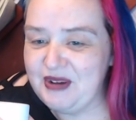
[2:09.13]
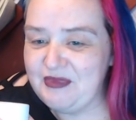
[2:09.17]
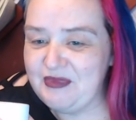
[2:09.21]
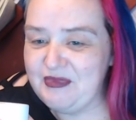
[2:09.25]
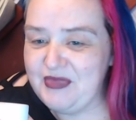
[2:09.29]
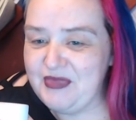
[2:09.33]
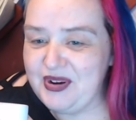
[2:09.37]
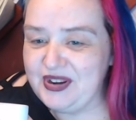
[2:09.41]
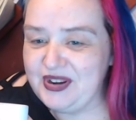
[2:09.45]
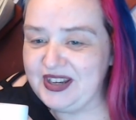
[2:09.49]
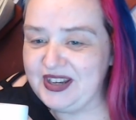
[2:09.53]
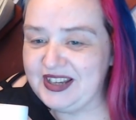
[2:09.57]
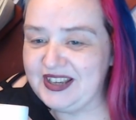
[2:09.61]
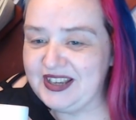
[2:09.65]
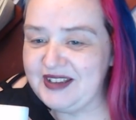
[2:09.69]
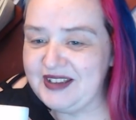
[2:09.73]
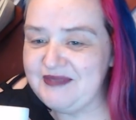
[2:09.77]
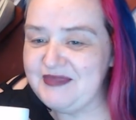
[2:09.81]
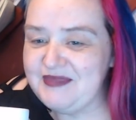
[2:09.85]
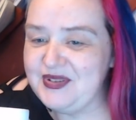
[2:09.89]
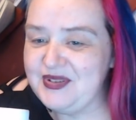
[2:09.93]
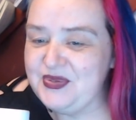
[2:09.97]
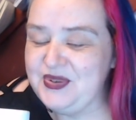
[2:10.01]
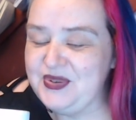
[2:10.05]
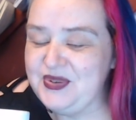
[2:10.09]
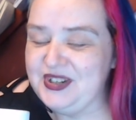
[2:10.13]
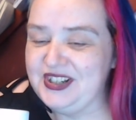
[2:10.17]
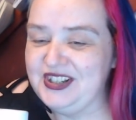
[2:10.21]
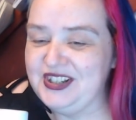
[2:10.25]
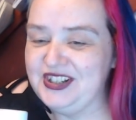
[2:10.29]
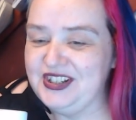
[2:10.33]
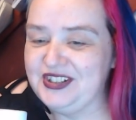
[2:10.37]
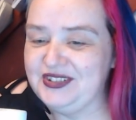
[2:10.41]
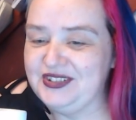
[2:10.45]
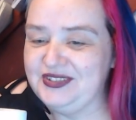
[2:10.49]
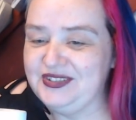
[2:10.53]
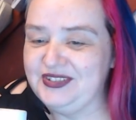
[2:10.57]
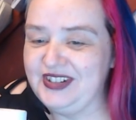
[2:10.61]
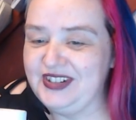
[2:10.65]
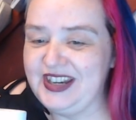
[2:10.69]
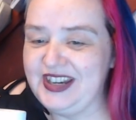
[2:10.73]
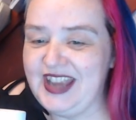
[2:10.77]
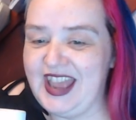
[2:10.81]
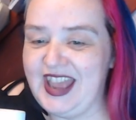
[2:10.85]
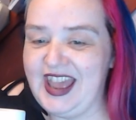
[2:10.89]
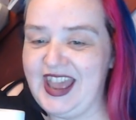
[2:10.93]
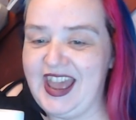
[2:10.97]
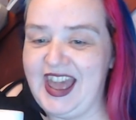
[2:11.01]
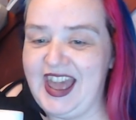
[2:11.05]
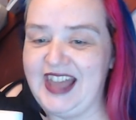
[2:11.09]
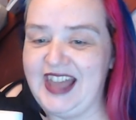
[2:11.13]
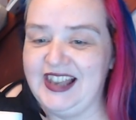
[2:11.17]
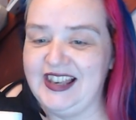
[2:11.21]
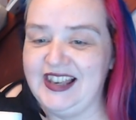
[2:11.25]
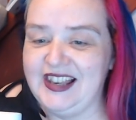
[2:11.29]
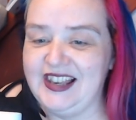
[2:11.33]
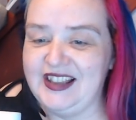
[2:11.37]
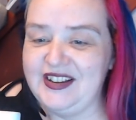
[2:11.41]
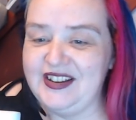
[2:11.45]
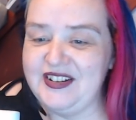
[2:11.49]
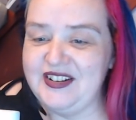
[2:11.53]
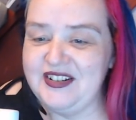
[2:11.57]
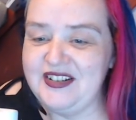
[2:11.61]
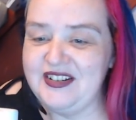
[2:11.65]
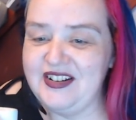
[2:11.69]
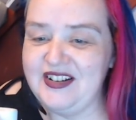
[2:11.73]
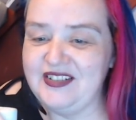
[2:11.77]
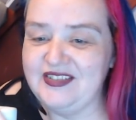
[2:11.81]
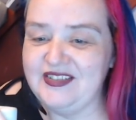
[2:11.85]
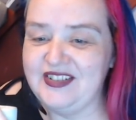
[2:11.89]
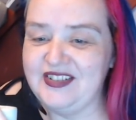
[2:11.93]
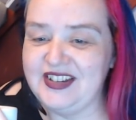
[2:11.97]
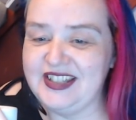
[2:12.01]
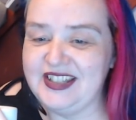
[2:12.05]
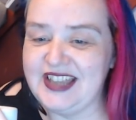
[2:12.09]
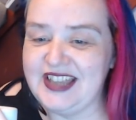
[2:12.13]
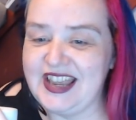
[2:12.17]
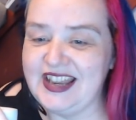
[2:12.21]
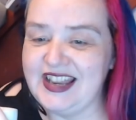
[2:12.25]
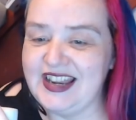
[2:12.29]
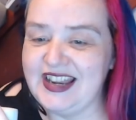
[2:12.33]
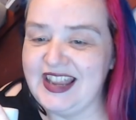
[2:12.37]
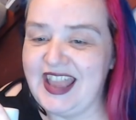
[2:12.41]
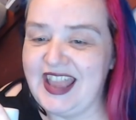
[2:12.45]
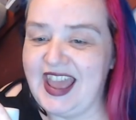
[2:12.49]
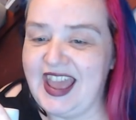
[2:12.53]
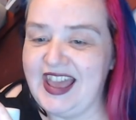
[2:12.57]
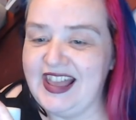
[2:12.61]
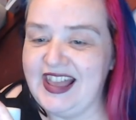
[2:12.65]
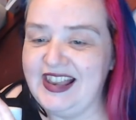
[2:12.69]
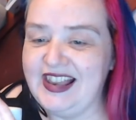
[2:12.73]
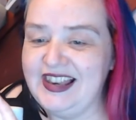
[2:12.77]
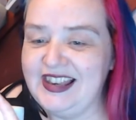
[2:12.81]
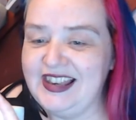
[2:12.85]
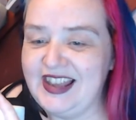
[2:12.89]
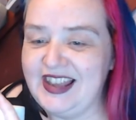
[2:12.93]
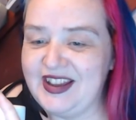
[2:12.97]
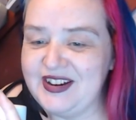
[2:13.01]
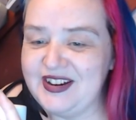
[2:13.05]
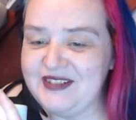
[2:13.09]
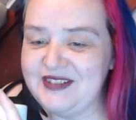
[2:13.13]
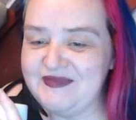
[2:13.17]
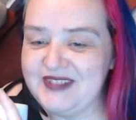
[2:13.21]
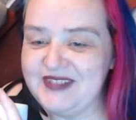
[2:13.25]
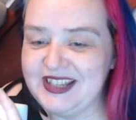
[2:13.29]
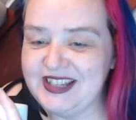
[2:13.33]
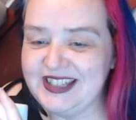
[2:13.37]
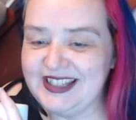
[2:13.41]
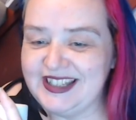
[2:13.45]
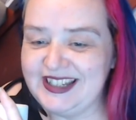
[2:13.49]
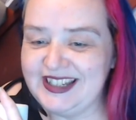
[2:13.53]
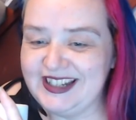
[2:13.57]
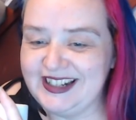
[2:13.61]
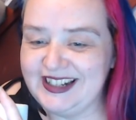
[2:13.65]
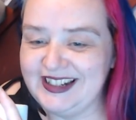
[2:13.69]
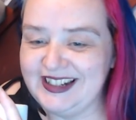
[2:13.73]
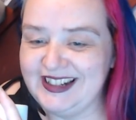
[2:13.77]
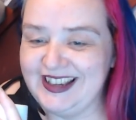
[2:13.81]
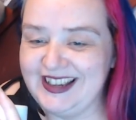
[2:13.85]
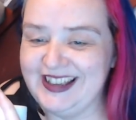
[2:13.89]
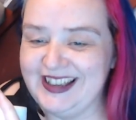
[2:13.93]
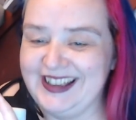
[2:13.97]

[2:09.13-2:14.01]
Monica Milton Jewelry, hello. Rosanni, hello, my dear.